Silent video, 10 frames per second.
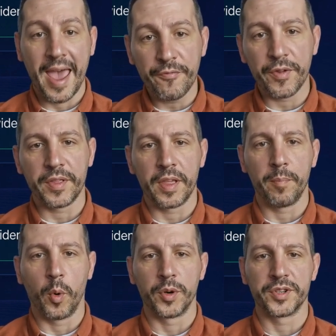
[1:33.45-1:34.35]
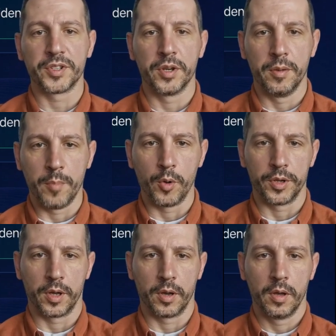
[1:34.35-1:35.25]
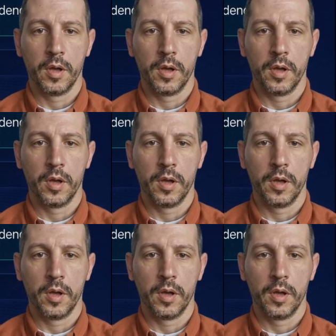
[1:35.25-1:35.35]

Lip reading: everything points to pneumonia,